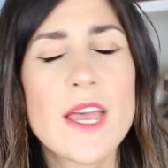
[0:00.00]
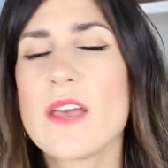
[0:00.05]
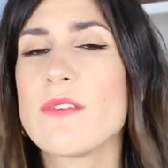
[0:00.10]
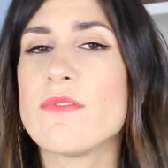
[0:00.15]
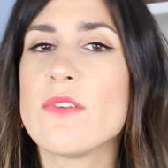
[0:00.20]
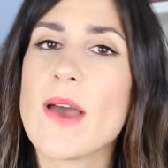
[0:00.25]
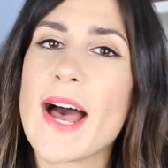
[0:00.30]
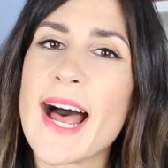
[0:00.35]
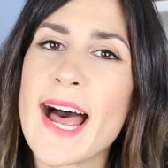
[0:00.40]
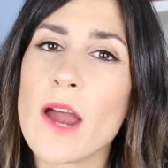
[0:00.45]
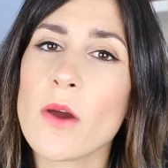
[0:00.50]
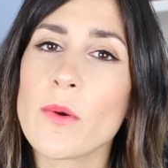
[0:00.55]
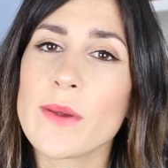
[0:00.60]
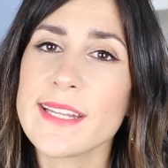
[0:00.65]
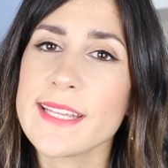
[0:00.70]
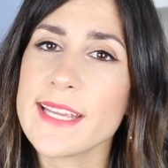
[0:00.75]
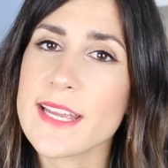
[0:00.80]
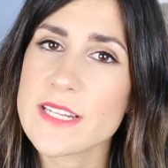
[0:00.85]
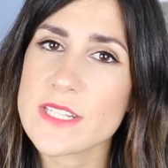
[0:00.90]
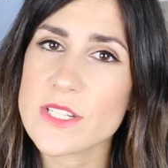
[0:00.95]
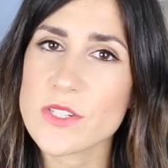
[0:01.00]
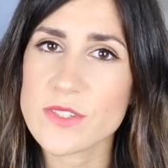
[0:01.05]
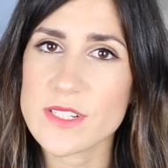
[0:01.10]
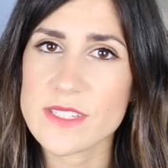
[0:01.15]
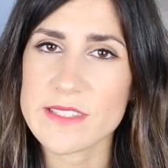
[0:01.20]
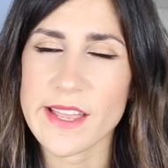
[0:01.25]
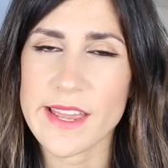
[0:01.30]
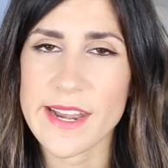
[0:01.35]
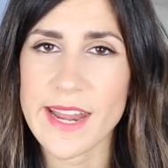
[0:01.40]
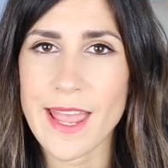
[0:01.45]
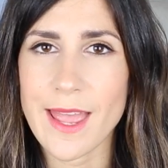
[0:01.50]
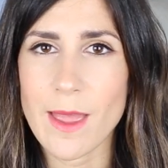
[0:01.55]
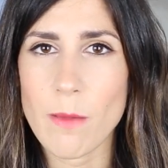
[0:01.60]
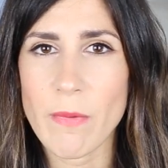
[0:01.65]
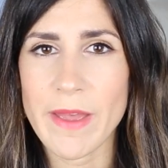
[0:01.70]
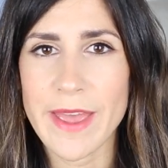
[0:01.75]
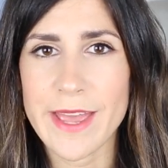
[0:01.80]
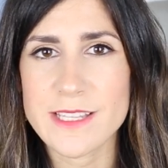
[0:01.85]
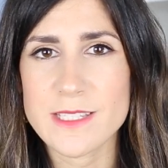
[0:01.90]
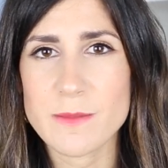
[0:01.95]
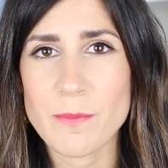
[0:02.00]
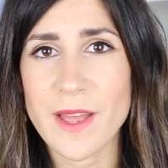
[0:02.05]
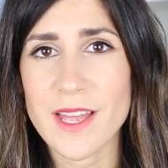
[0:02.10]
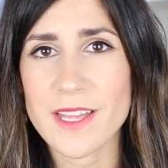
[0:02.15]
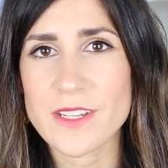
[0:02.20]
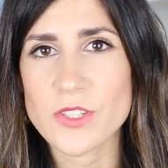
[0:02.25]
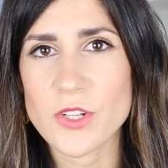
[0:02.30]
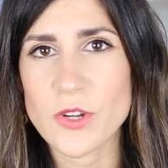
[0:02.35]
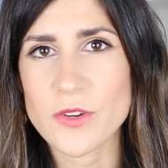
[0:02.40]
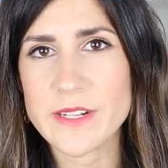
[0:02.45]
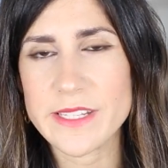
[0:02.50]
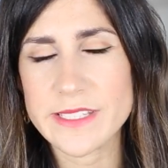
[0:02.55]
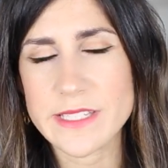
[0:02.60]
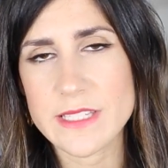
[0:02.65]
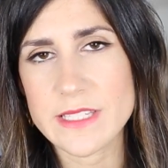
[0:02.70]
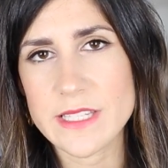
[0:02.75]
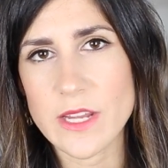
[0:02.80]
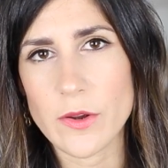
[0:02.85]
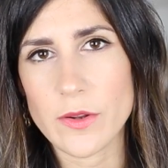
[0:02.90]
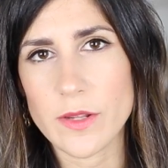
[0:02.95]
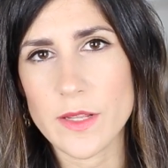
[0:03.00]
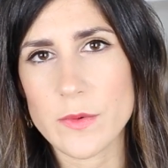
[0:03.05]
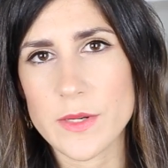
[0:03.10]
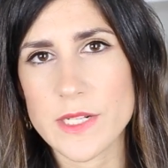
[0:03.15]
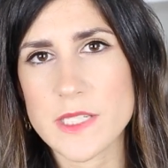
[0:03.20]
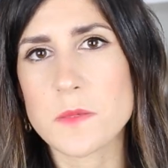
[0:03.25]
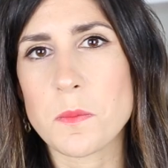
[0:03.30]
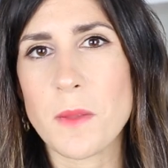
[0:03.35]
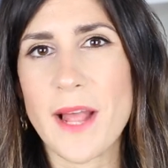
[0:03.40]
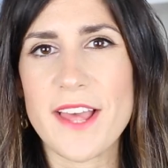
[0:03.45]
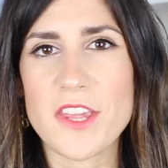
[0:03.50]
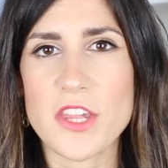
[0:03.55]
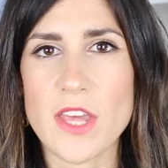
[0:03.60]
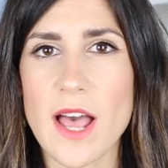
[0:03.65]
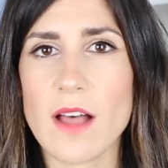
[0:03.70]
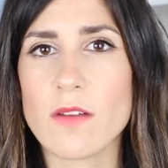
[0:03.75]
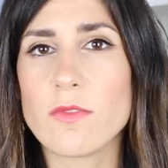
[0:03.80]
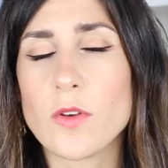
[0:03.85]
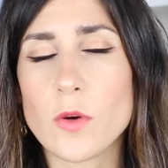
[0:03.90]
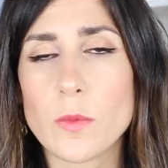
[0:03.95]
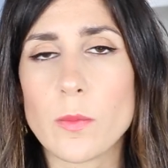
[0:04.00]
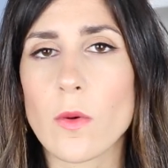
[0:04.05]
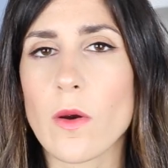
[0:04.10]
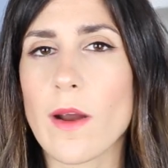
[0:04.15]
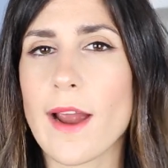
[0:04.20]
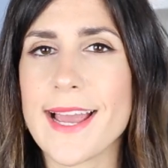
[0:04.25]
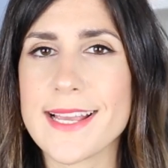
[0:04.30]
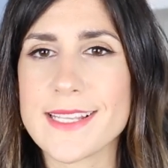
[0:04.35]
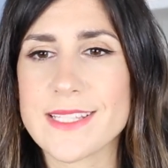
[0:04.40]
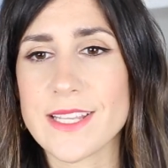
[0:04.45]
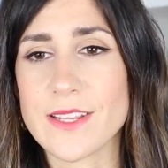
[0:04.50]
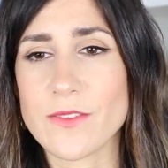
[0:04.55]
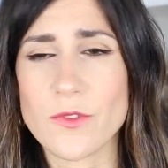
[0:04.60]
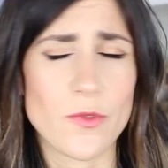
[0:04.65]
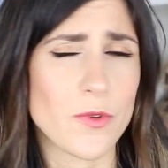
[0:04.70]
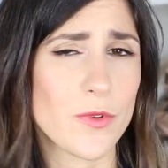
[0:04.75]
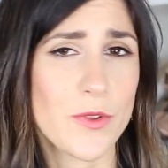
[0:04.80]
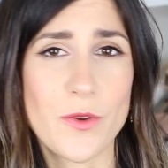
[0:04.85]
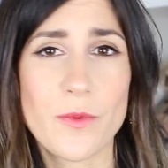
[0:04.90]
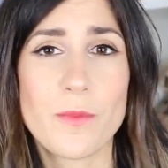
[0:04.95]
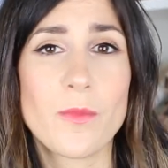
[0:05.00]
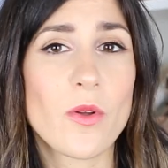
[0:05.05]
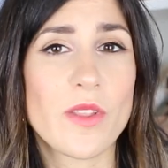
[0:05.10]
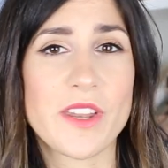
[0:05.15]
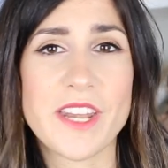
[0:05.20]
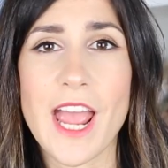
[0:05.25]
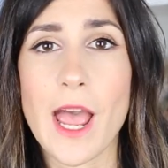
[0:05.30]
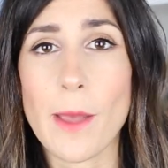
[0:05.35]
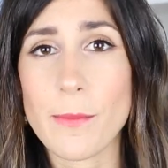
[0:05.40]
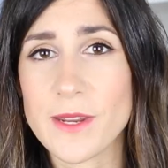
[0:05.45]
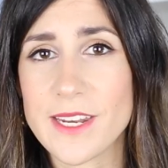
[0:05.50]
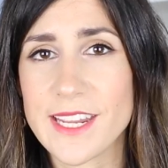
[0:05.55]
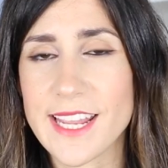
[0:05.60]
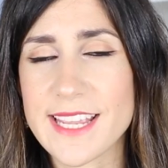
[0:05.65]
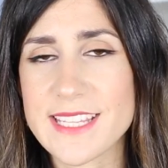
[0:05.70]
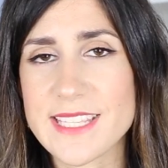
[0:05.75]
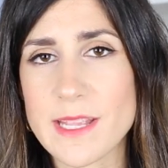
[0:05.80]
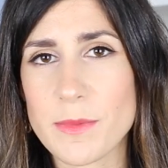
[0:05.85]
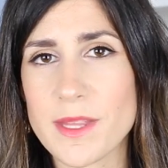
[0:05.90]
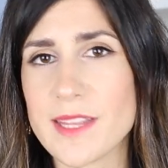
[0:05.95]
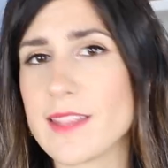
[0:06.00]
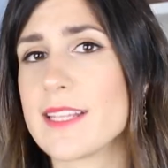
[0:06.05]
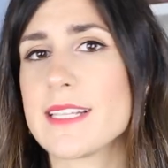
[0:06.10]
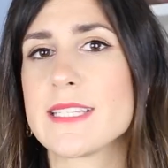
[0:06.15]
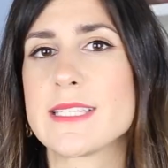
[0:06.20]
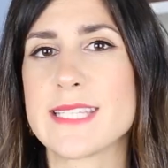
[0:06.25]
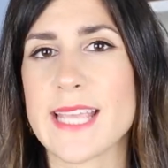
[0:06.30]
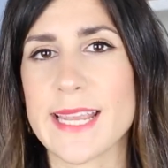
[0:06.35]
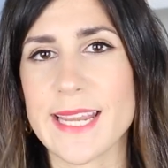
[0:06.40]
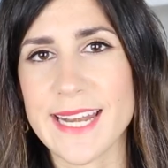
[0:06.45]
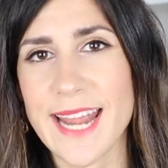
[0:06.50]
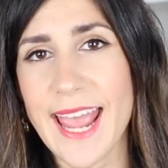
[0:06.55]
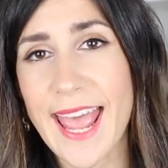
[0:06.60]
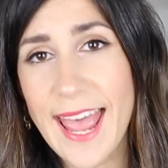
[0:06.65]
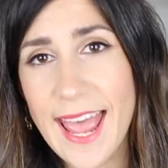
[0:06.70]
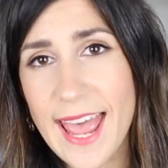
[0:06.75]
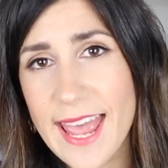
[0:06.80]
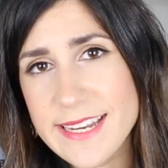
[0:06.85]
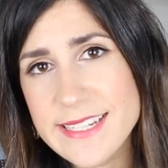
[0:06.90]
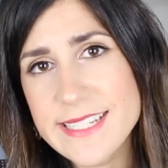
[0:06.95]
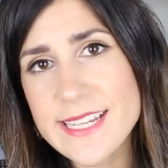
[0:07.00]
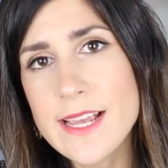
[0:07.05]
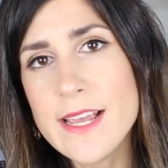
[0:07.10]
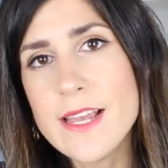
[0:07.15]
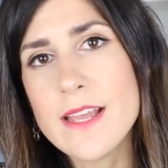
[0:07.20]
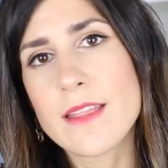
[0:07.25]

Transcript: If you are really into your designer handbags but don't necessarily want to splash out full price, or you're more than happy to get something that's secondhand,